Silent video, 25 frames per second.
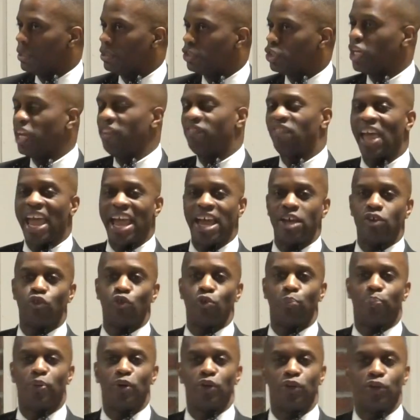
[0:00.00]
Chief
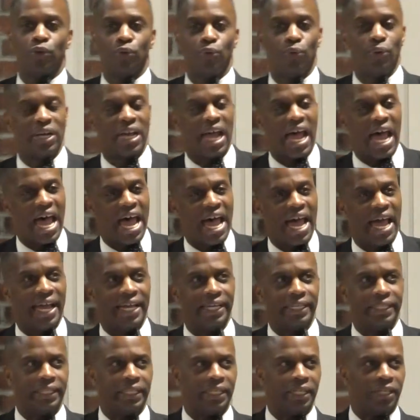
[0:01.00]
Andrew Perdue and
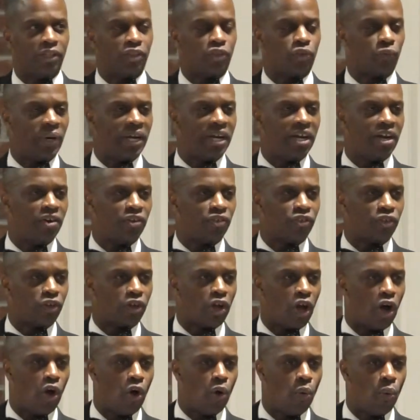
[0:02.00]
I, 3 years
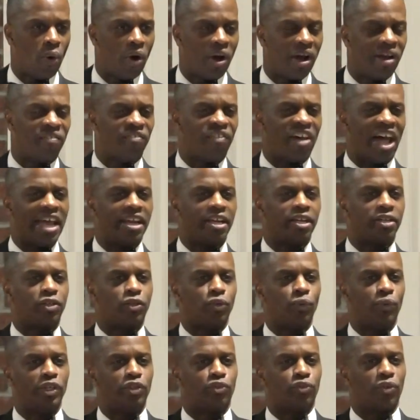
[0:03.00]
ago, were invited
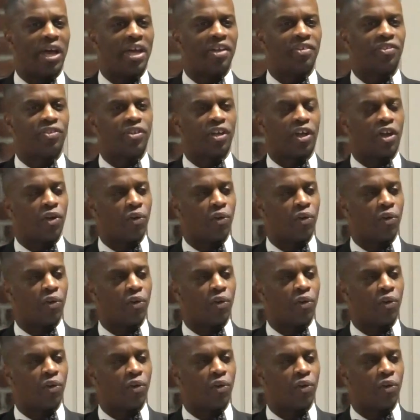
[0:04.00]
to address the